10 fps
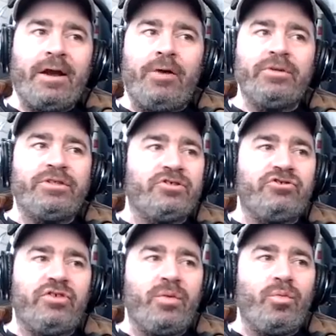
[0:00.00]
would just
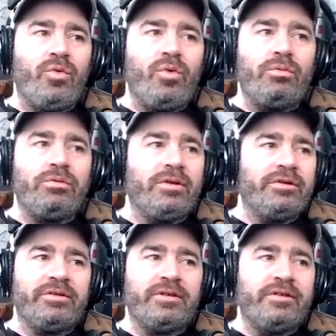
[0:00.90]
try and warn
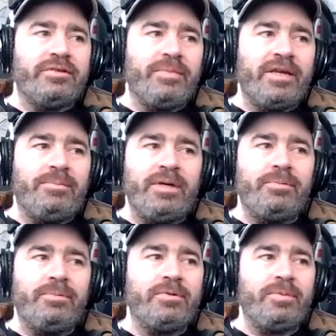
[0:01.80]
as many
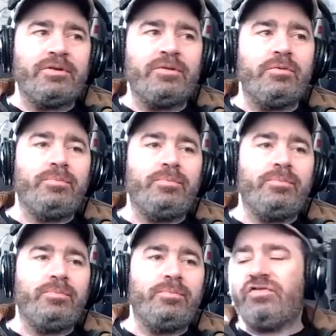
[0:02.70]
people as possible. Put
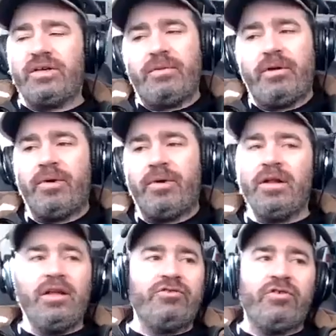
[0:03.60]
this stream up.
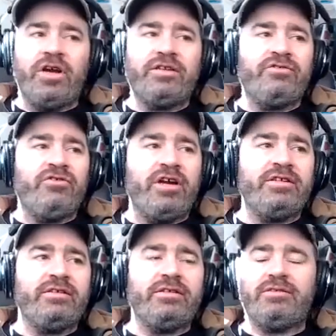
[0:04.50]
Try
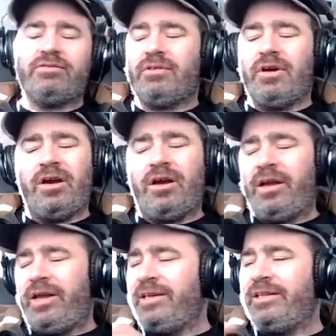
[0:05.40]
to.
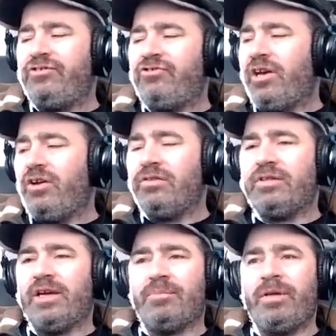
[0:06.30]
I need to try and
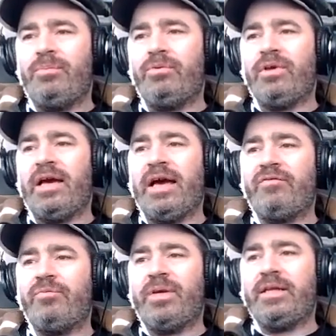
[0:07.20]
contact people that have
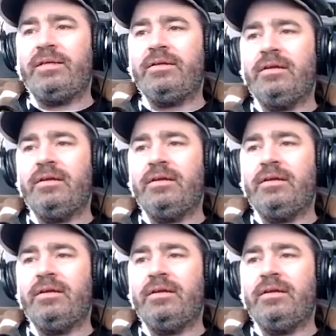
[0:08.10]
been